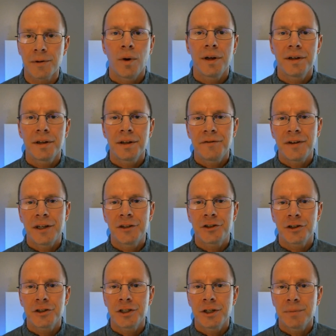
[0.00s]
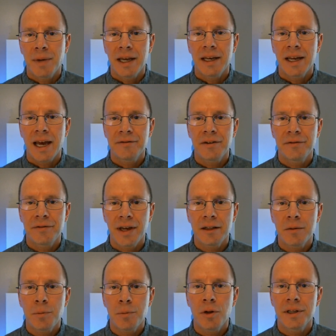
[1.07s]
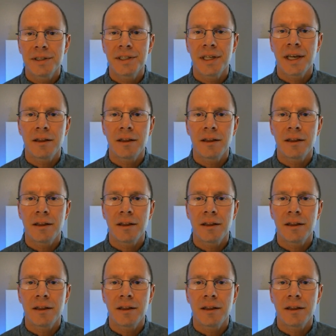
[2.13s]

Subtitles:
One of the features you might have available is a